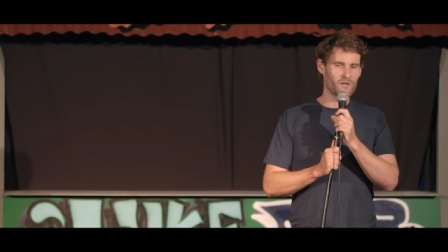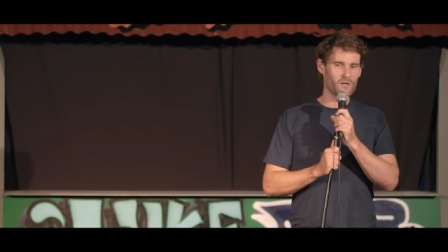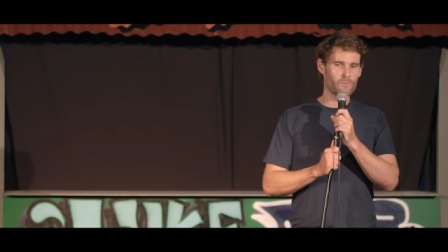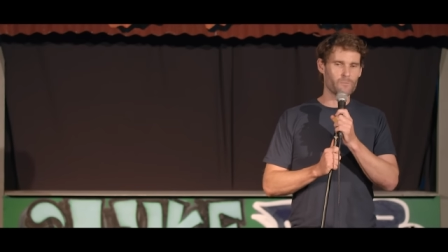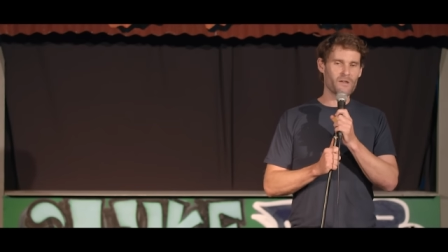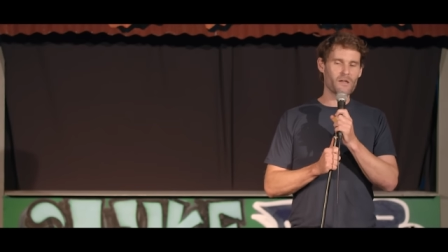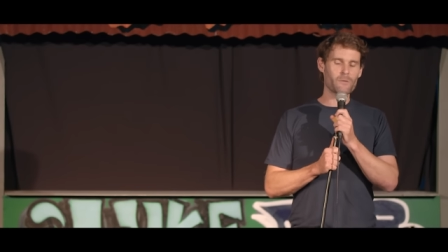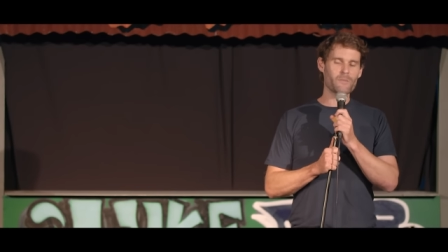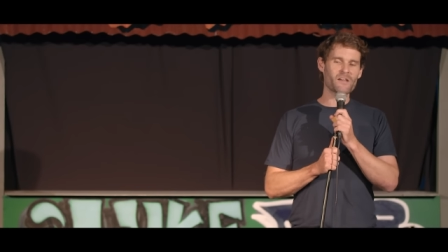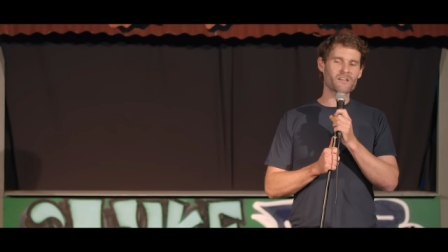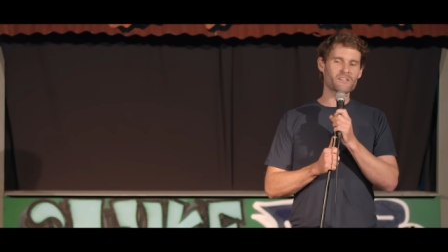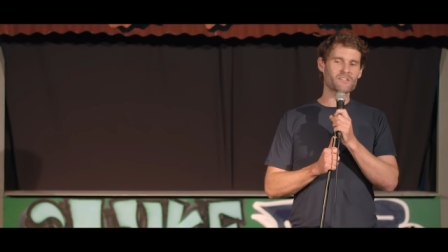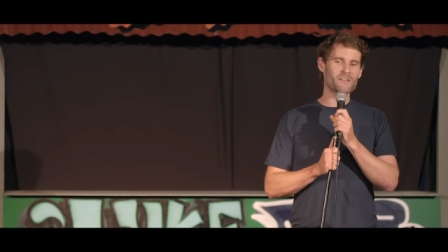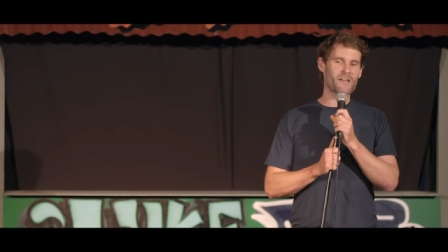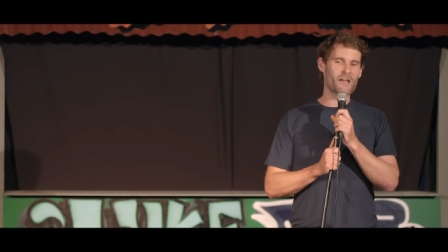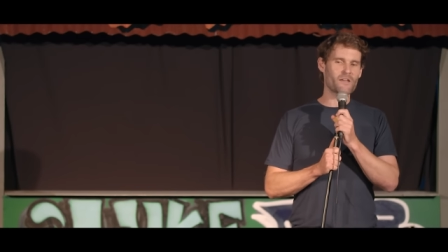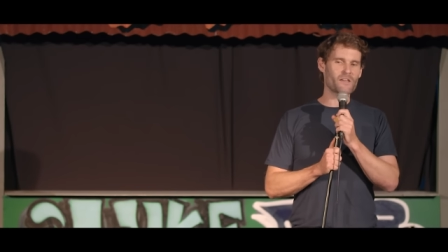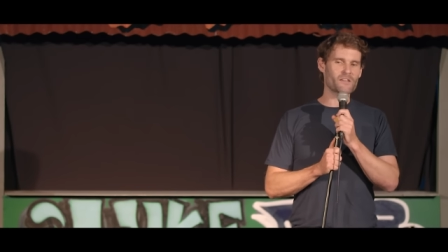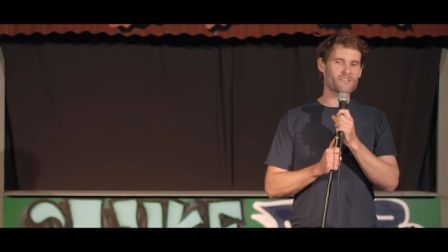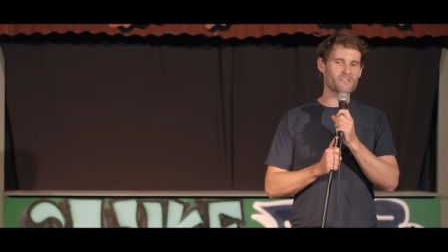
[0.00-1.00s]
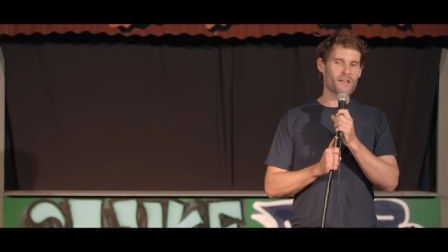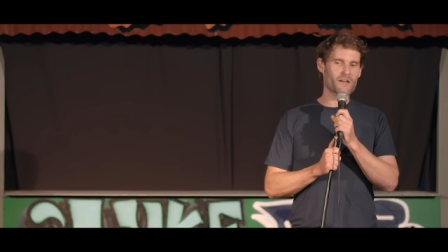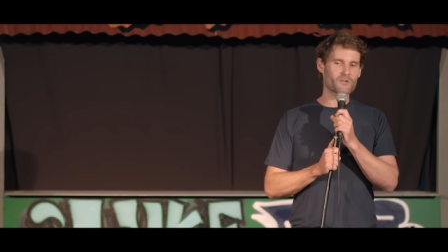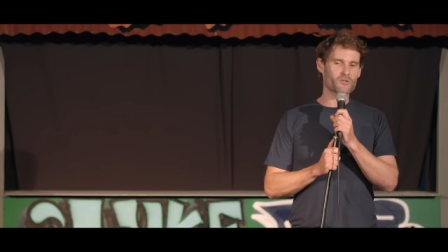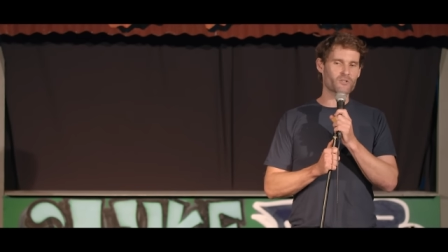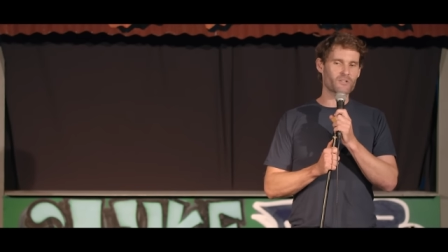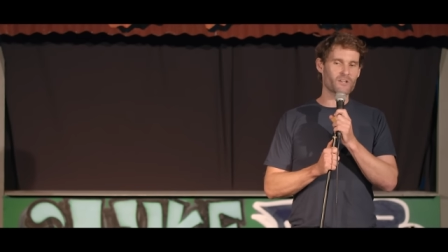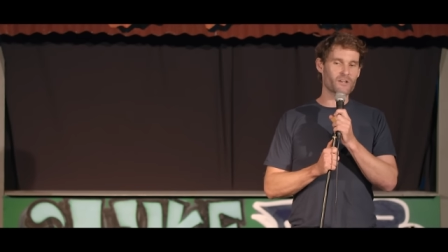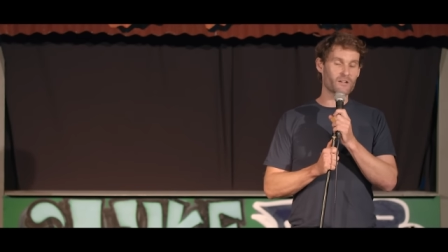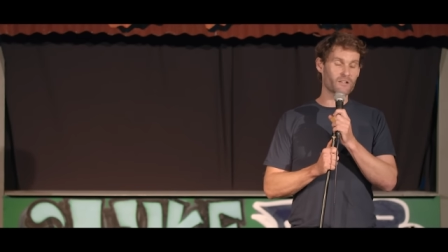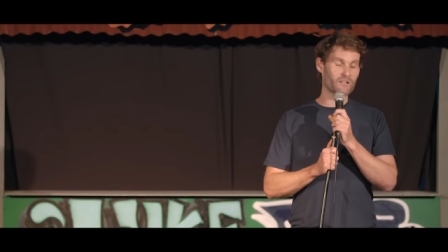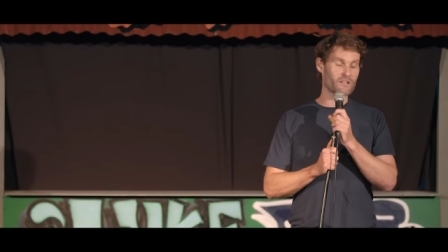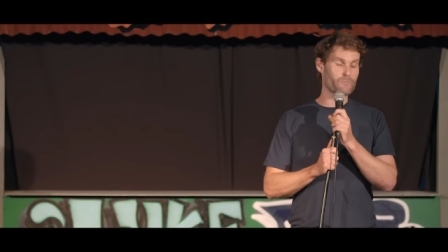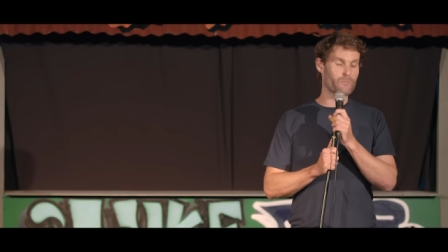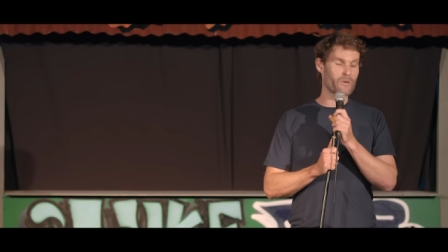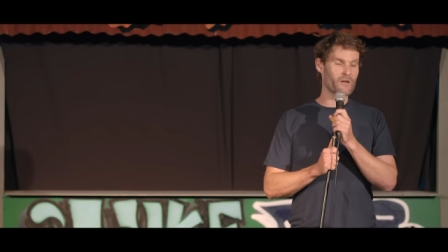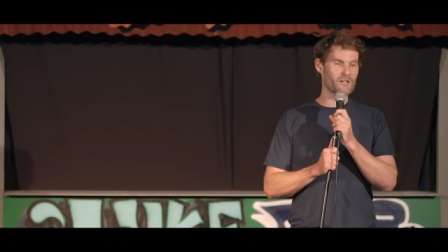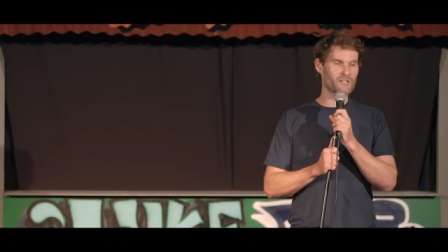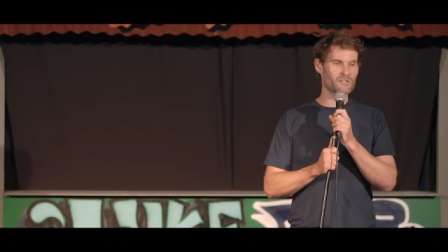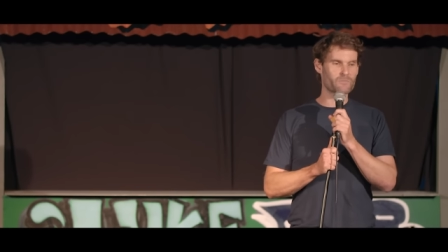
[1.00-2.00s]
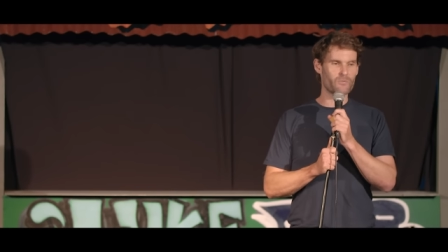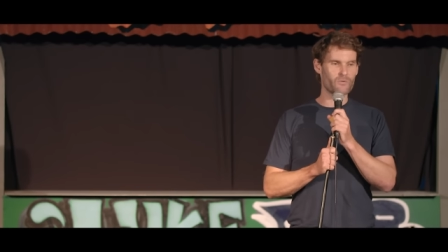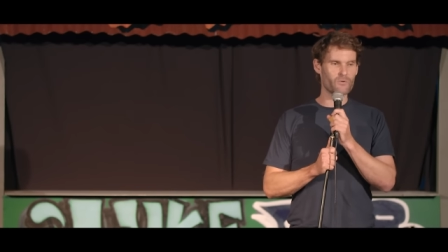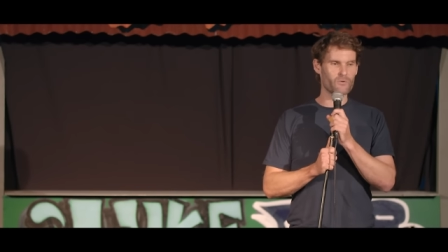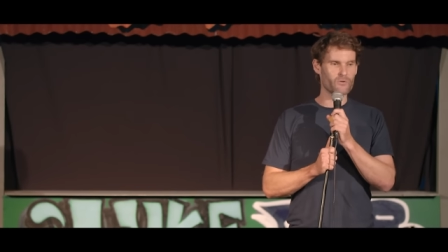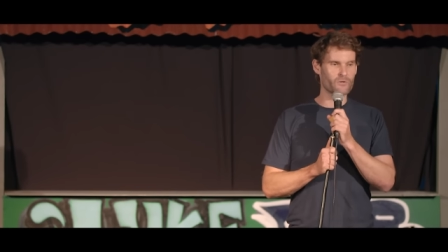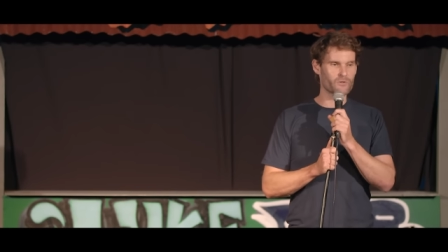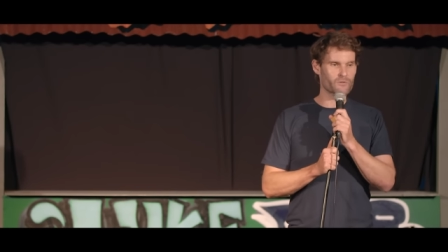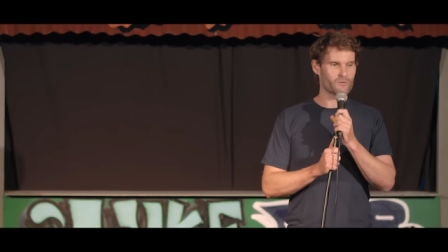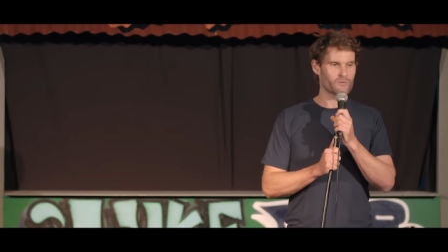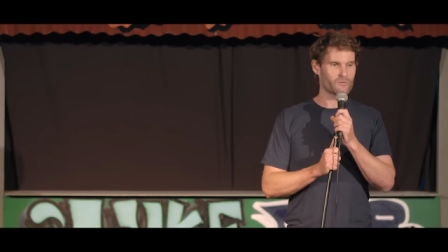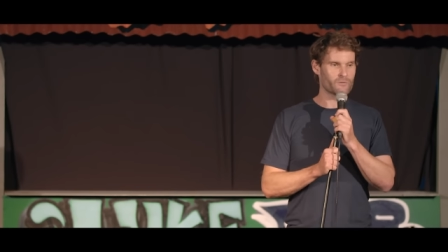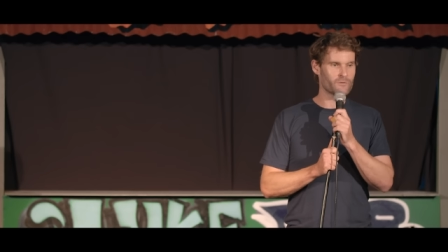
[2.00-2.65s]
B M X now, that's actually an Olympic sport.